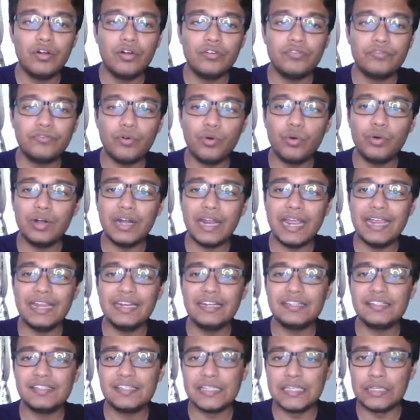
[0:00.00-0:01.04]

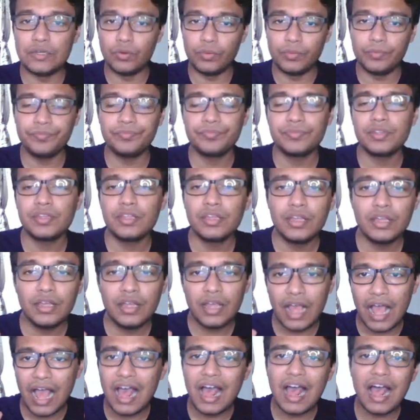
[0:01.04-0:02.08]
480.
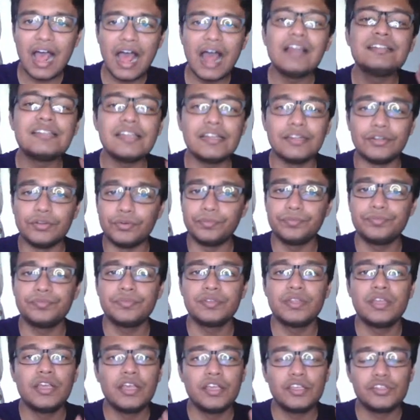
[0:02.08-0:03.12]
I'll tell you.
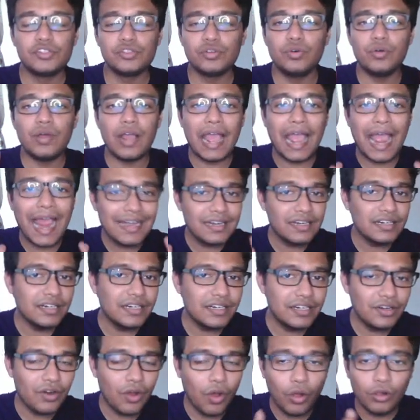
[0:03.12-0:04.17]
So
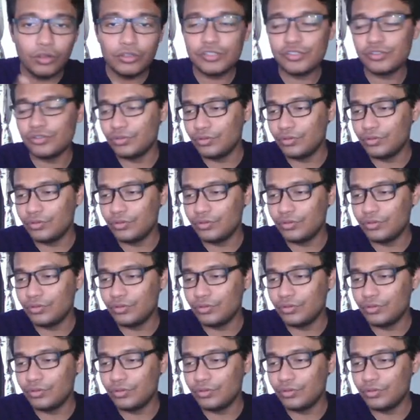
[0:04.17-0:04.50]
adenine always